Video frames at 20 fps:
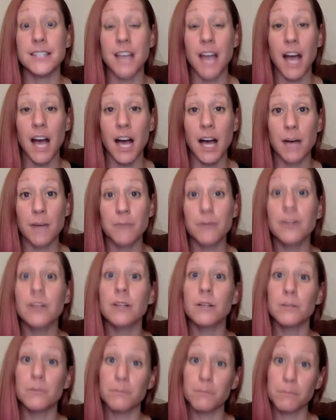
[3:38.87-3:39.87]
Tub,
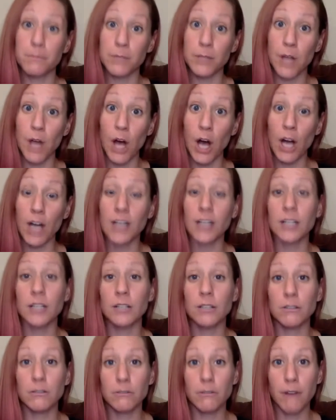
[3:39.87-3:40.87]
block,
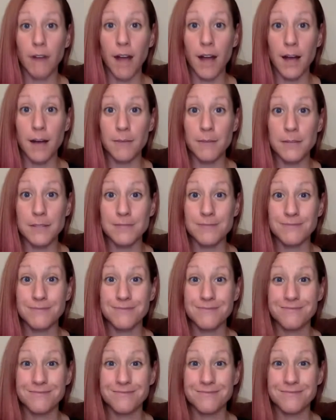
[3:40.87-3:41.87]
rub.
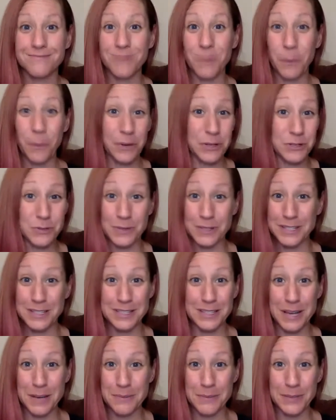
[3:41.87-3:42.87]
Which word
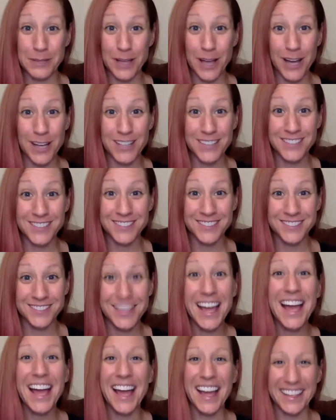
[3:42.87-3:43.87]
does not belong?
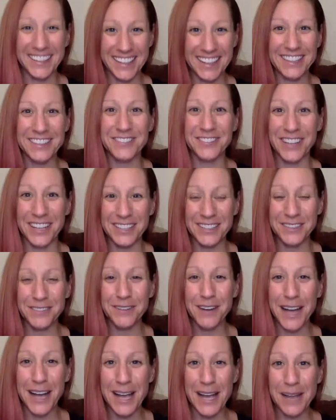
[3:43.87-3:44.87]
And can you find
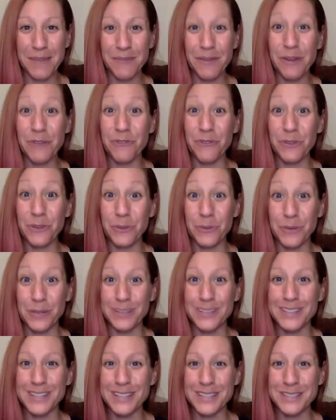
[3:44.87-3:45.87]
a rhyme for the
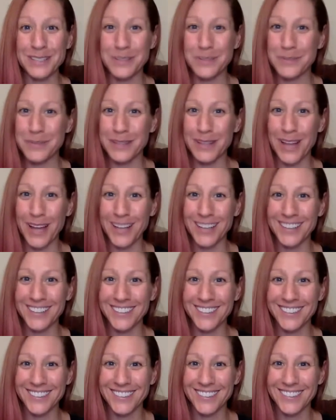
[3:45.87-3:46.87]
words that do belong?
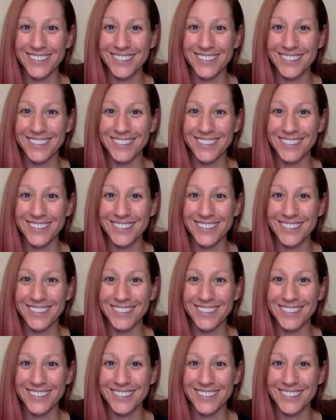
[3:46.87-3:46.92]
